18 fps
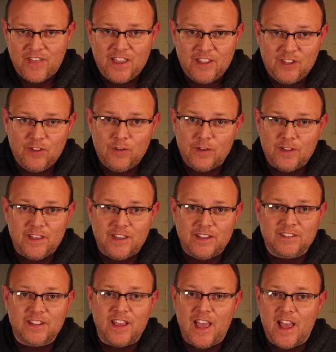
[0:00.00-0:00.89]
thank you
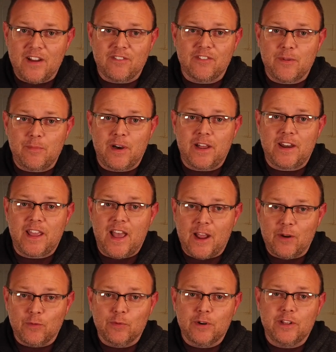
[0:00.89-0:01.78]
again to
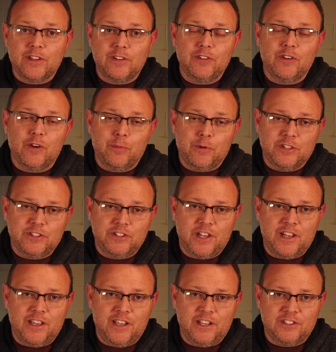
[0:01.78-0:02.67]
everybody. I really do
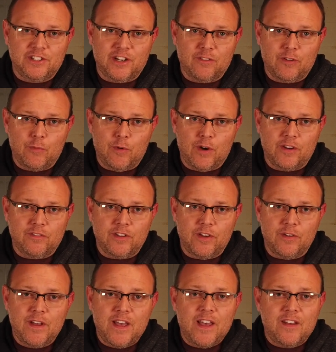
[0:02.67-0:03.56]
appreciate each and every one
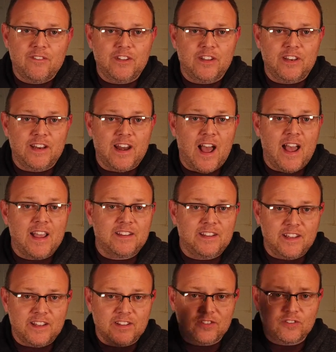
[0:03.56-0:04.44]
of you. If you need
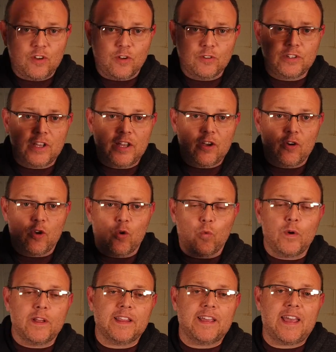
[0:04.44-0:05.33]
IT consulting, go
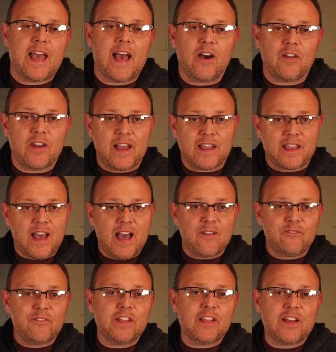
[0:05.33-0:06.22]
to
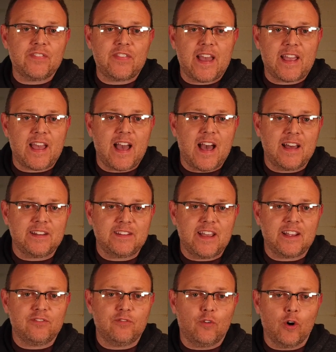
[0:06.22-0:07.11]
williehowe.com, fill out that
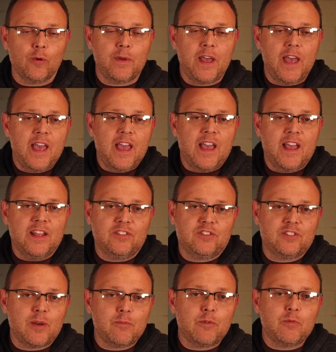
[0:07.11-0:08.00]
contact form,
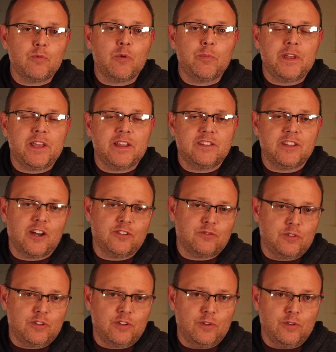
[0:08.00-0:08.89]
and someone will be in
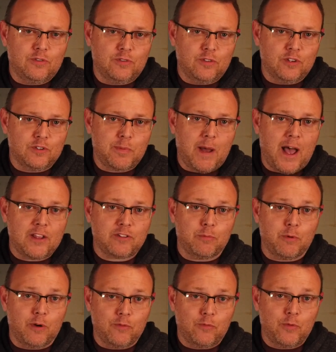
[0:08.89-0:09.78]
touch with you as soon as
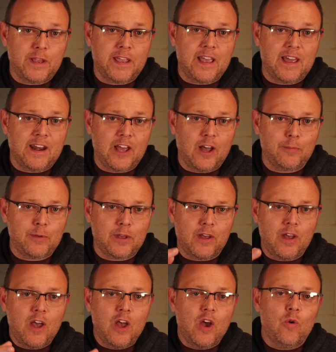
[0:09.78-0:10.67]
possible. If we can't
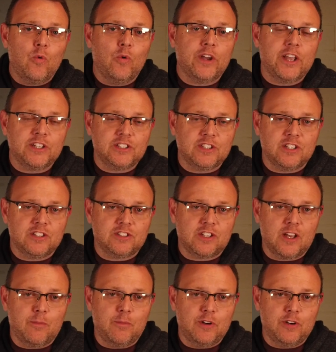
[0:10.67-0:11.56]
help you, we'll get you to
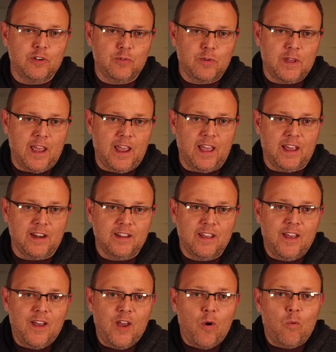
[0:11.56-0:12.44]
someone who
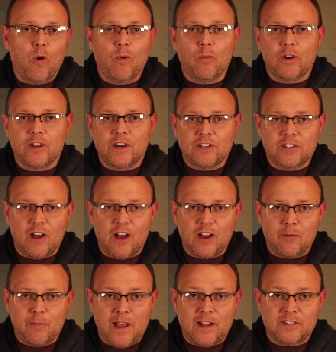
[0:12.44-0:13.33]
can. What we're going to
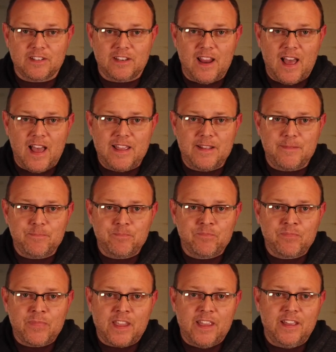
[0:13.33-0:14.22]
talk about
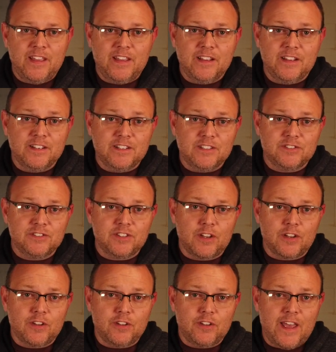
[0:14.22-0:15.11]
tonight
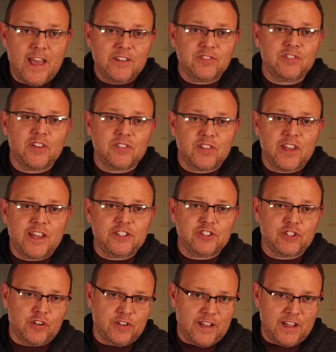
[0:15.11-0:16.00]
is
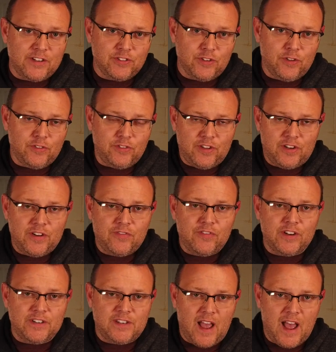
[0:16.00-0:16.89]
SSH credentials, the
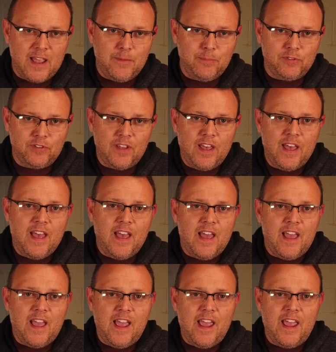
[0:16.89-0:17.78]
different types,
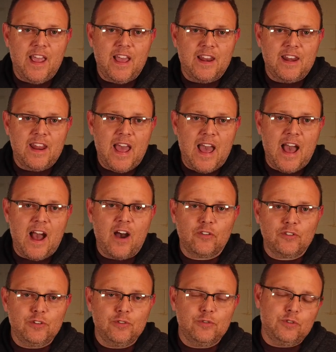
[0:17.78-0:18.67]
and
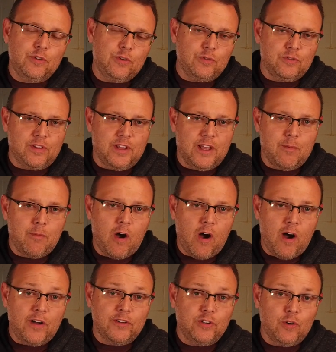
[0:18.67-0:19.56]
how you use
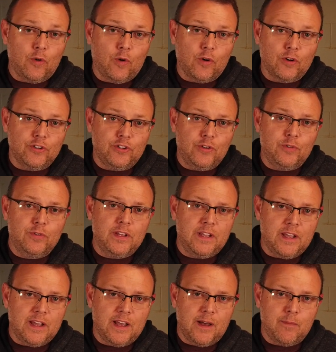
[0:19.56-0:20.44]
them on your
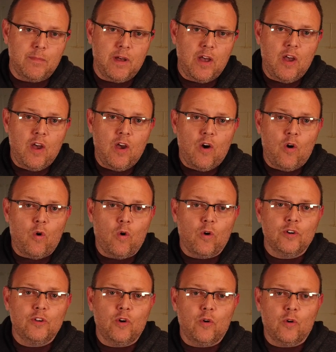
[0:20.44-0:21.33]
UDM
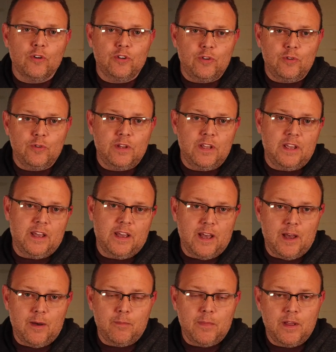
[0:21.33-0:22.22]
or your
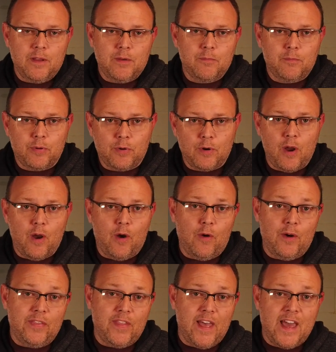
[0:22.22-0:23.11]
UDM
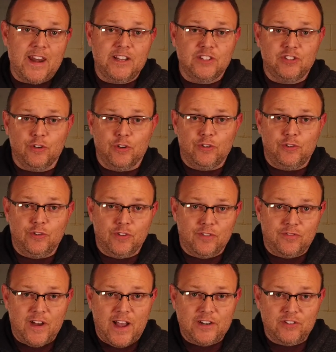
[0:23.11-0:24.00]
Pro, and that is your
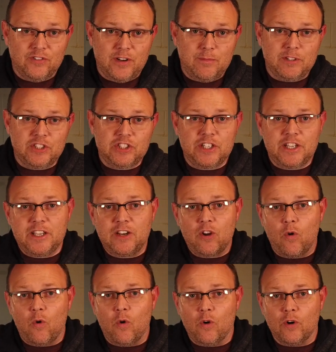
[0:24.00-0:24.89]
Unified Dream
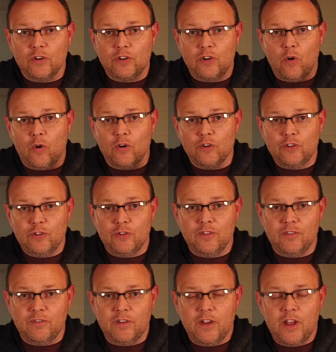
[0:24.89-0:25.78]
Machine or your
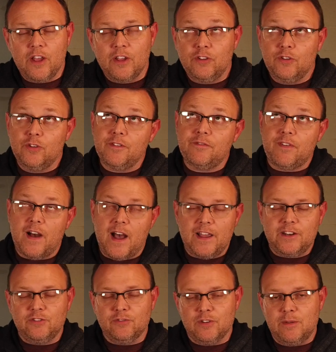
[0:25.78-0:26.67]

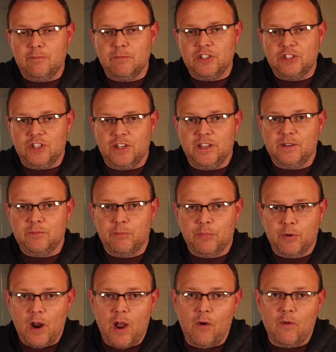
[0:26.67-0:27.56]
Unified Dream
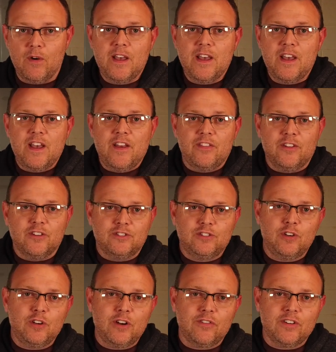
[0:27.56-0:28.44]
Machine Pro.
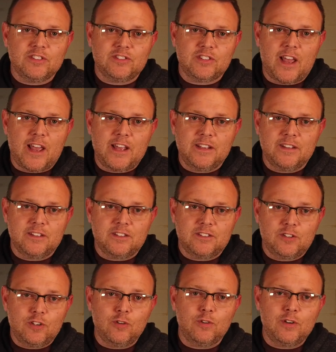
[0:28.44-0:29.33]
There's two
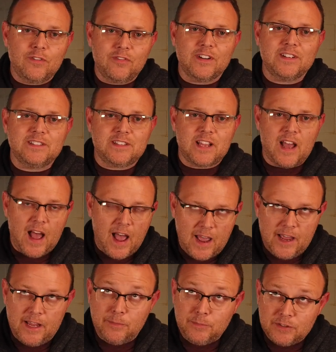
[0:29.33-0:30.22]
different
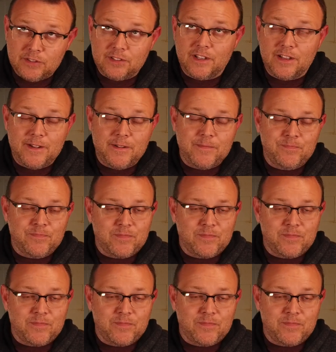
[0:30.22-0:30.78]
types